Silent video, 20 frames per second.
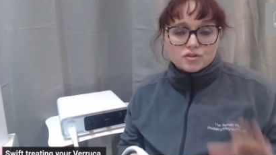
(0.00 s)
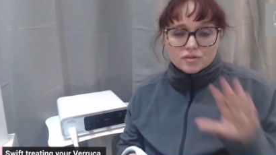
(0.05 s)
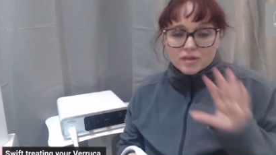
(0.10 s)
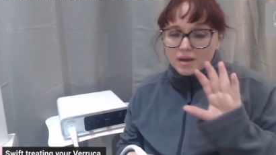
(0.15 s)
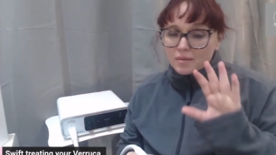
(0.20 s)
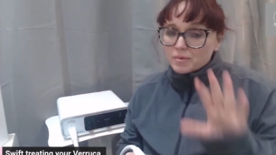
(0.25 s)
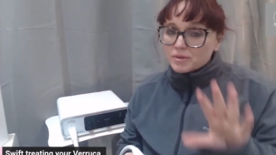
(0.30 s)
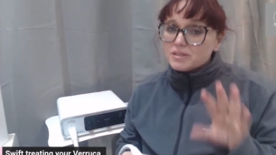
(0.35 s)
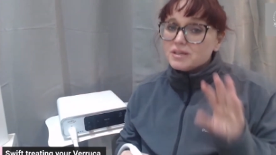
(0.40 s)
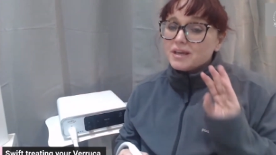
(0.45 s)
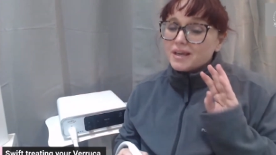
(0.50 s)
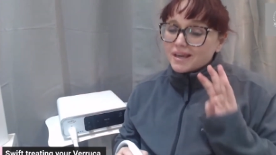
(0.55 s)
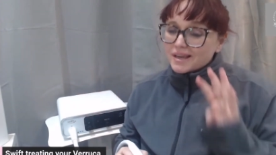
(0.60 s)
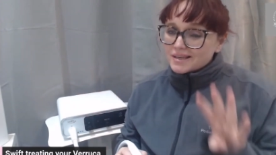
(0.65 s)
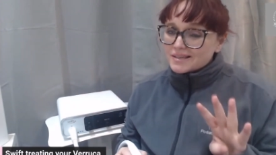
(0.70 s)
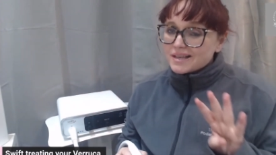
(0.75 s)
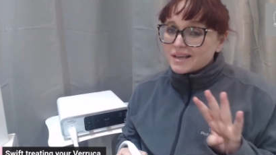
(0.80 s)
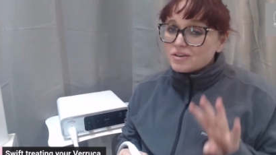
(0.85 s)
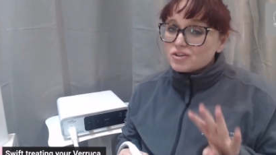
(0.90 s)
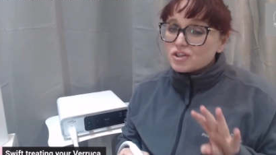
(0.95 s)
So that would
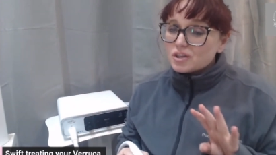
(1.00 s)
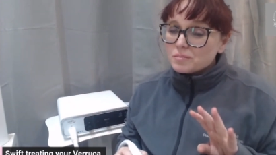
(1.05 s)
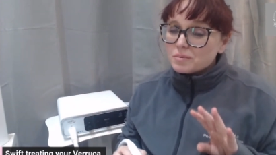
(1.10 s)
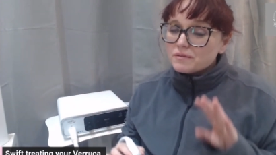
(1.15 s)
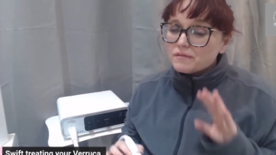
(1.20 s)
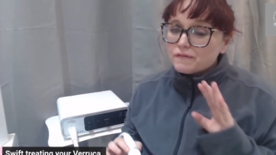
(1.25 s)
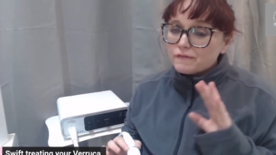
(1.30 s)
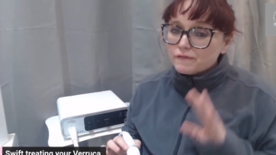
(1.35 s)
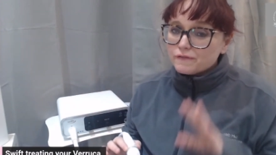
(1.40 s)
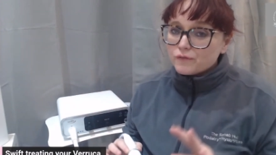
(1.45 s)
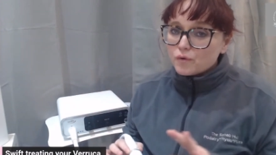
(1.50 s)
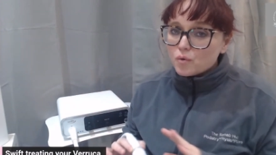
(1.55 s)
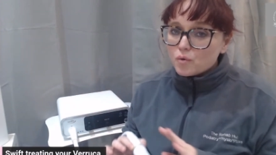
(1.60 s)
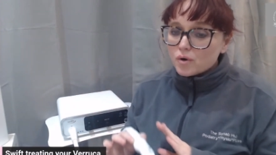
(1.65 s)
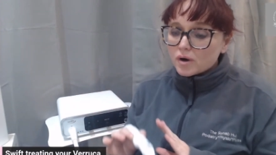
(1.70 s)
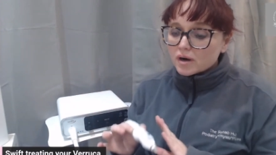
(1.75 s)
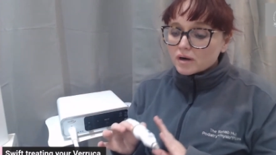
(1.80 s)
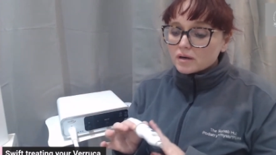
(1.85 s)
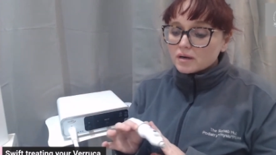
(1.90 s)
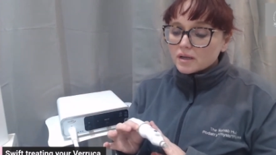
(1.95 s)
essentially be
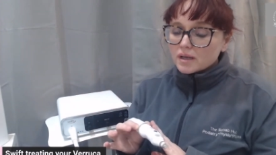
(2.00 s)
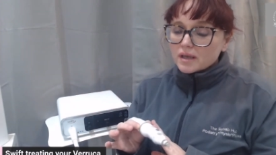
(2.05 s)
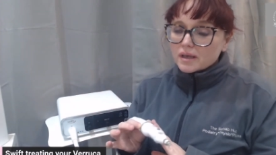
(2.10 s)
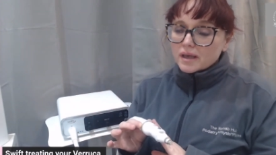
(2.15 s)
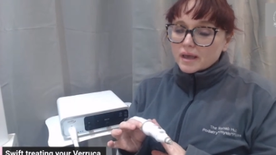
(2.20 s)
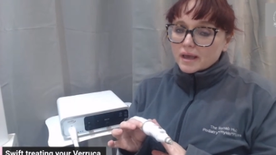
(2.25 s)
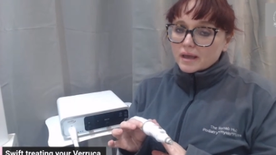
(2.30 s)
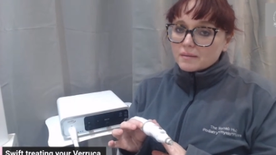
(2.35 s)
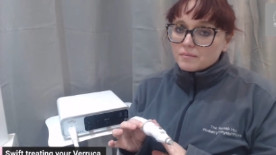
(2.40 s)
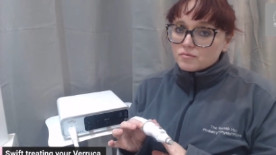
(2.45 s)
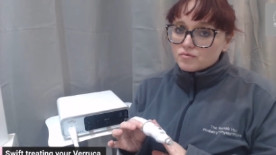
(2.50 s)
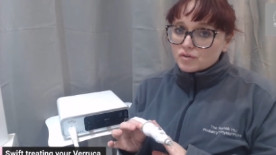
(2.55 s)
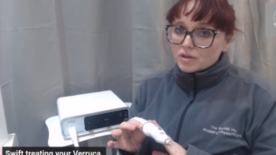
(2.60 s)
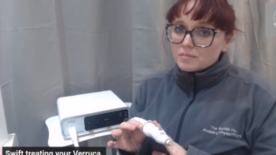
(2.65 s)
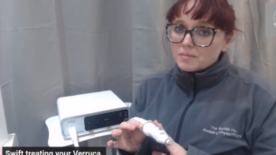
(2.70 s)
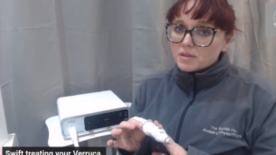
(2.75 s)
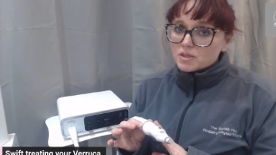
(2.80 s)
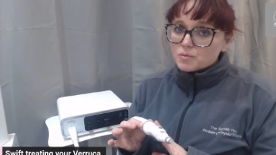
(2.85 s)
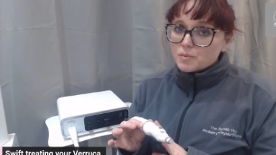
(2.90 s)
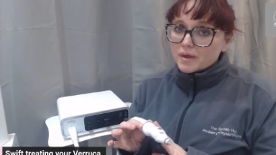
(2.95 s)
4
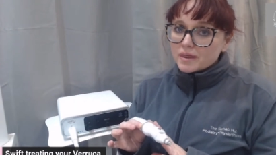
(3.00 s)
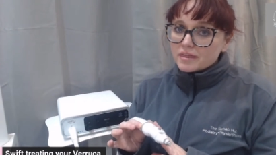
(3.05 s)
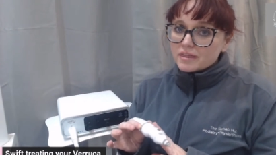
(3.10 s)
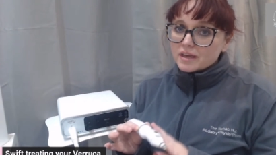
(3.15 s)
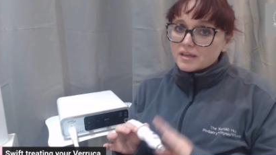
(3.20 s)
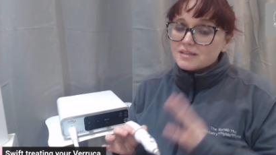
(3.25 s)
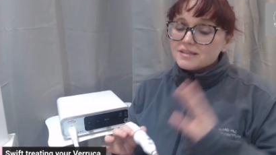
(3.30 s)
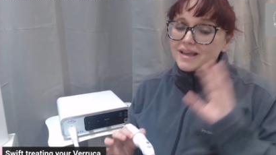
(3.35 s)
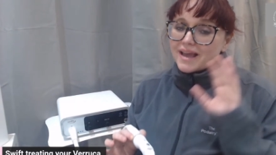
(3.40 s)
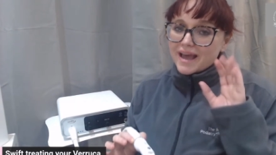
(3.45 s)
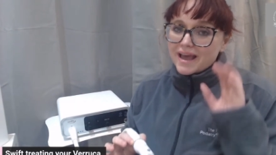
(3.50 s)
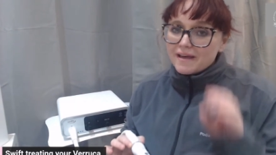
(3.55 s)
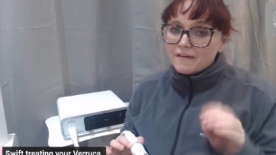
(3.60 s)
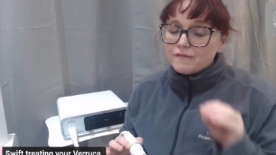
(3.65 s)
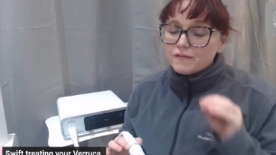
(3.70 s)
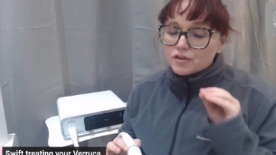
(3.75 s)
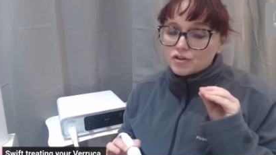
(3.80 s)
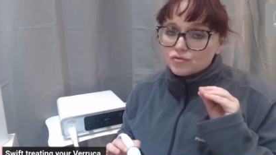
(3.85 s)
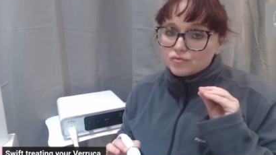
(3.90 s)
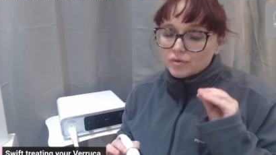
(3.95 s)
treatments with this
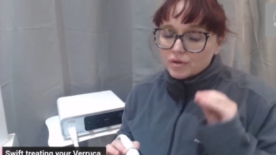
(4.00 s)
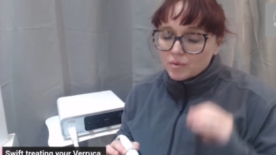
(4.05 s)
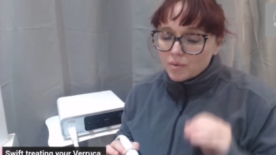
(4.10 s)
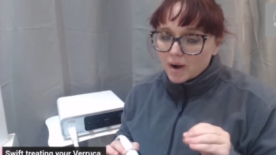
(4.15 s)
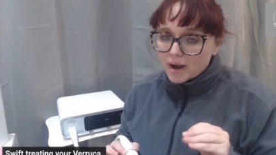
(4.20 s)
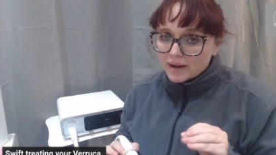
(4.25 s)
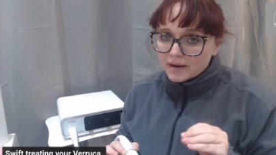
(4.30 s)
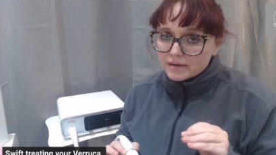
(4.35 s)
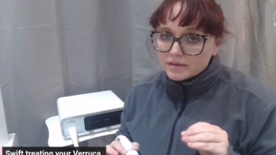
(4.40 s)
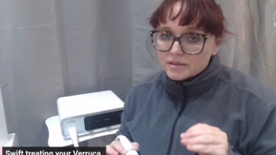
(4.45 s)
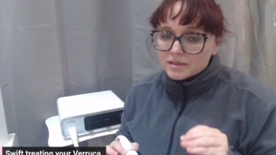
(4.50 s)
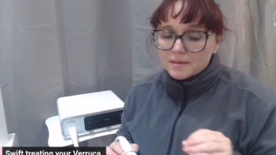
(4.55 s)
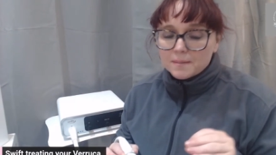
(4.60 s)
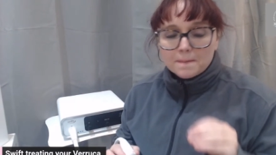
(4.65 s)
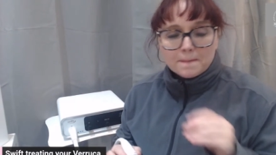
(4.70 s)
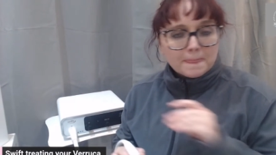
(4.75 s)
if it's required.